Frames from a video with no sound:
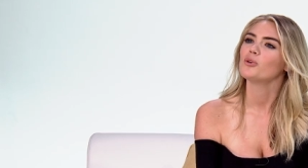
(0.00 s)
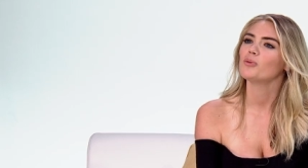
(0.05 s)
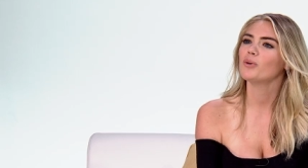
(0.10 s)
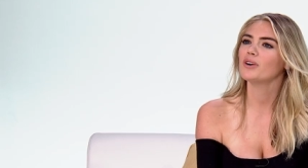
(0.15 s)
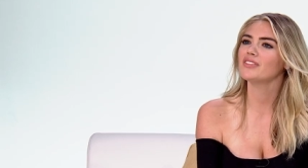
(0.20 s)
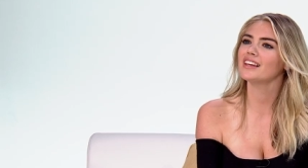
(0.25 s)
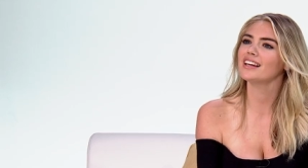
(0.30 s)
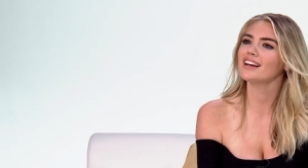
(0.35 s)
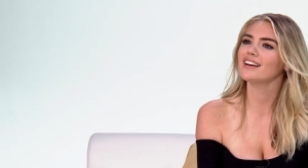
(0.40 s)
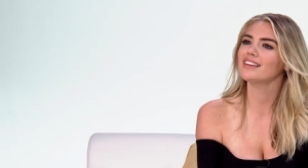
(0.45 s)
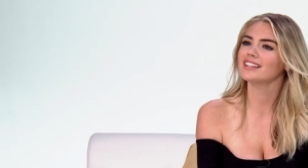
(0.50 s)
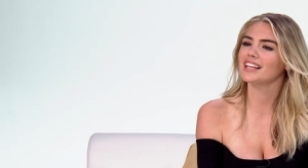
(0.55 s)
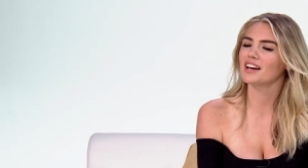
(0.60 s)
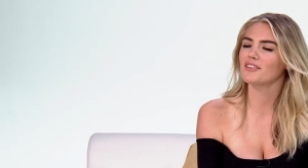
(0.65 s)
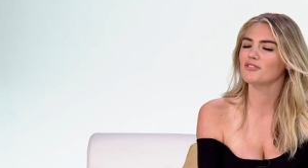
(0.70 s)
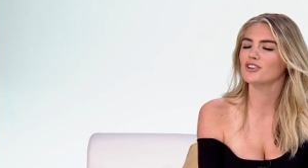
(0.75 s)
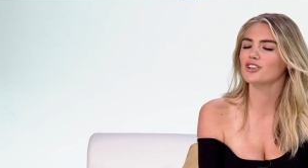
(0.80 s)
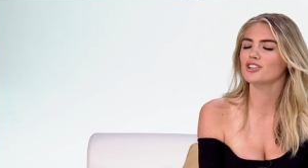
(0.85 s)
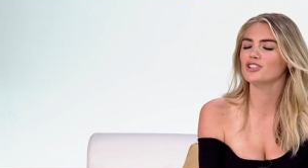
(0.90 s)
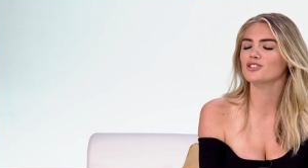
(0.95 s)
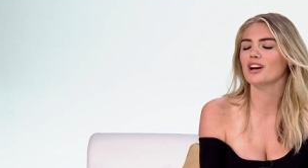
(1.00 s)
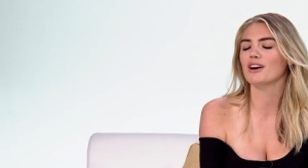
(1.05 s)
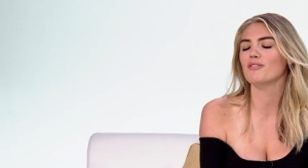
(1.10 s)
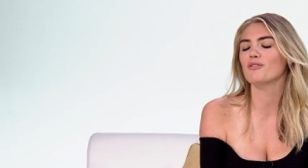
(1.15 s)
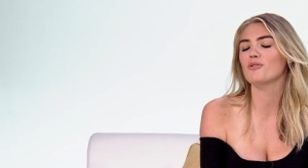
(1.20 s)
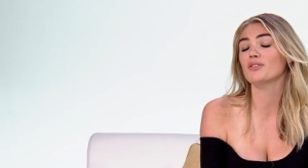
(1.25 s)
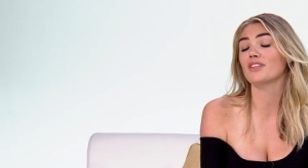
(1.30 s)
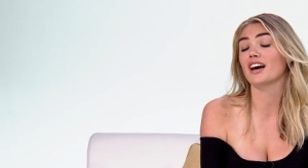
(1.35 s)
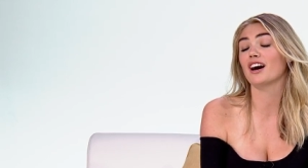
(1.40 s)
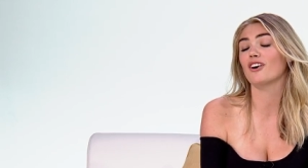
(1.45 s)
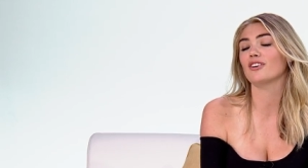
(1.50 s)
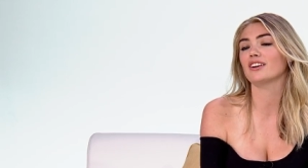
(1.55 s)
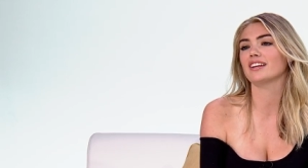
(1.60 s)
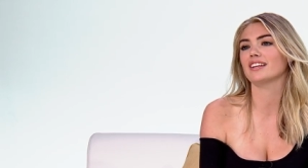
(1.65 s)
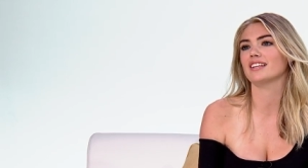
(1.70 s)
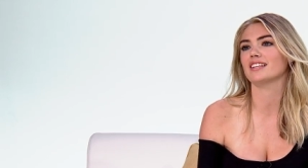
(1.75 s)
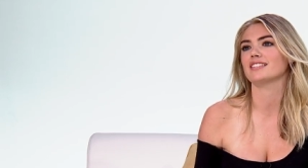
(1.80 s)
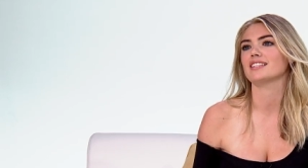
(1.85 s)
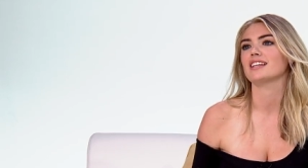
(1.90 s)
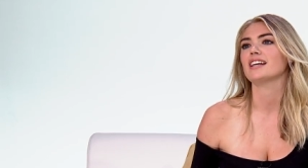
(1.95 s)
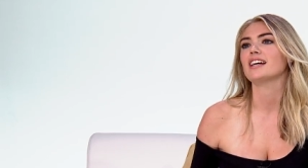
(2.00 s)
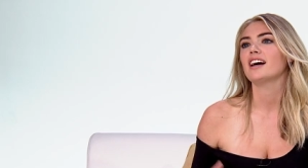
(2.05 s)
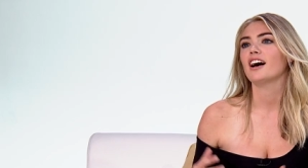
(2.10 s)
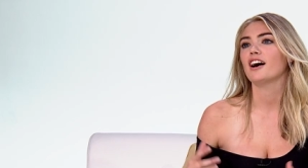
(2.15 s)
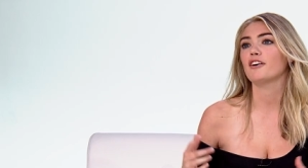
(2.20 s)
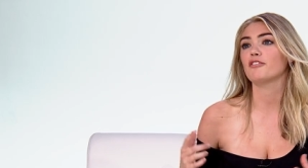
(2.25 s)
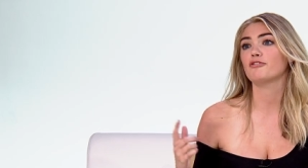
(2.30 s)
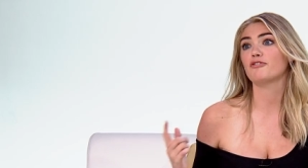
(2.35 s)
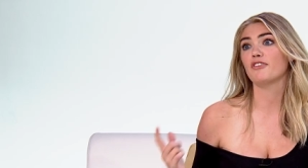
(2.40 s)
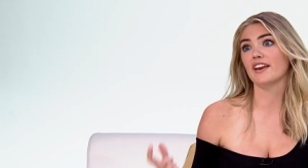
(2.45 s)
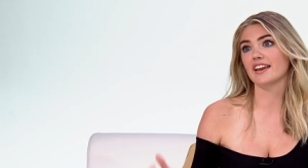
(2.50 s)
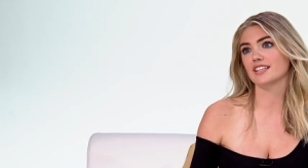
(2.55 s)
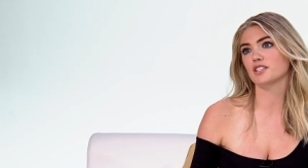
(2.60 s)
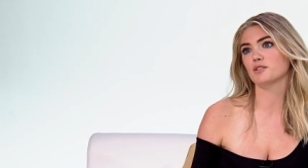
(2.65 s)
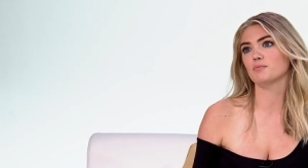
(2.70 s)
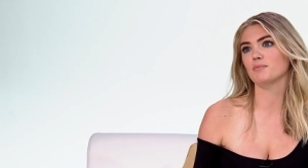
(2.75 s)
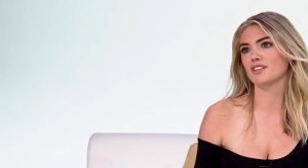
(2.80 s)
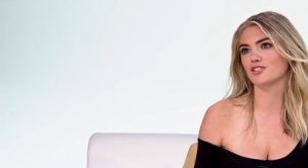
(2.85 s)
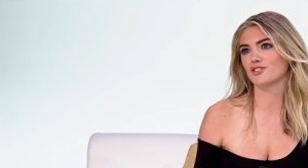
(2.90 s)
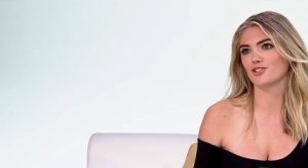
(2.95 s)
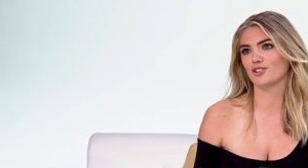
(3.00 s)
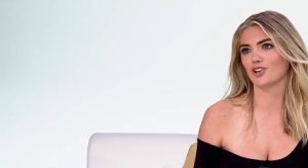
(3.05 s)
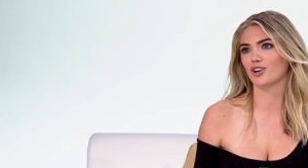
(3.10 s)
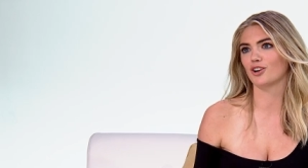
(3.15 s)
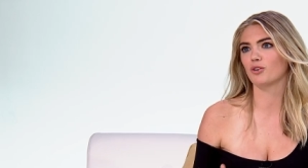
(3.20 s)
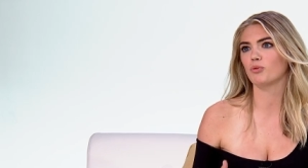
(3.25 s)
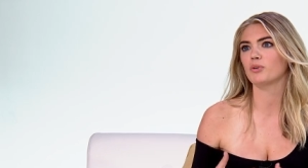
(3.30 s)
One thing I'll never travel without is a face mister.